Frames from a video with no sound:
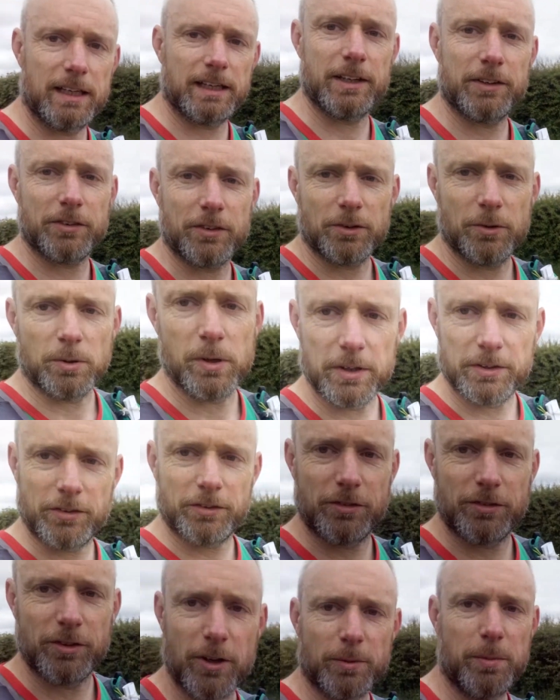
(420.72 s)
isn't quite as
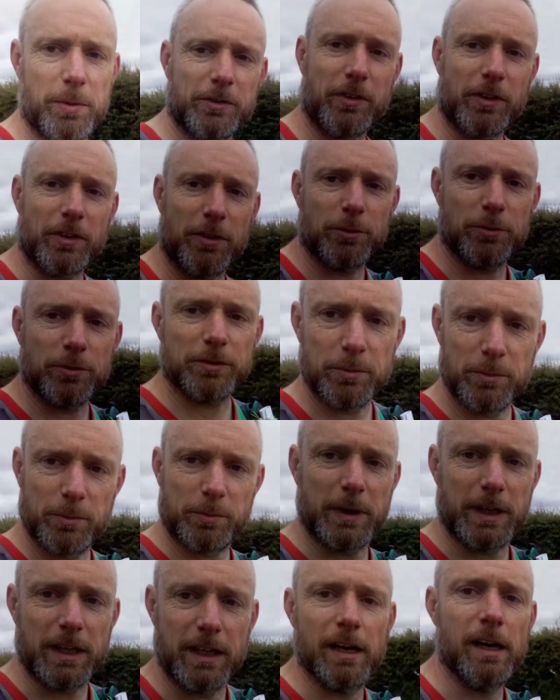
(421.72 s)
sharp as I thought it would
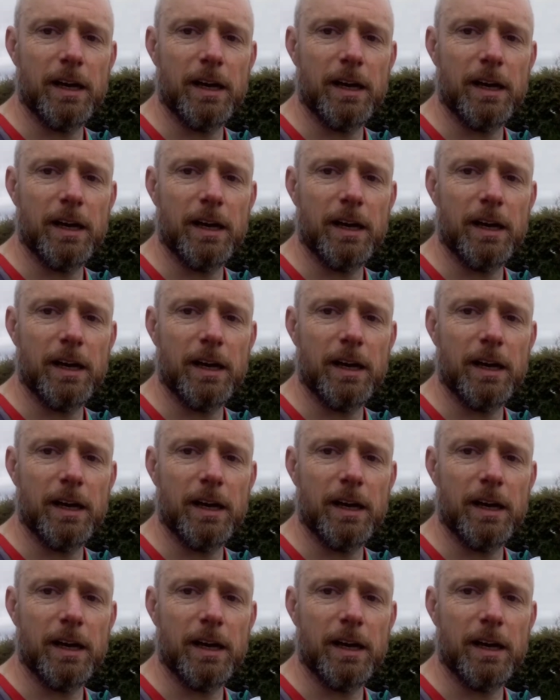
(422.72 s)
be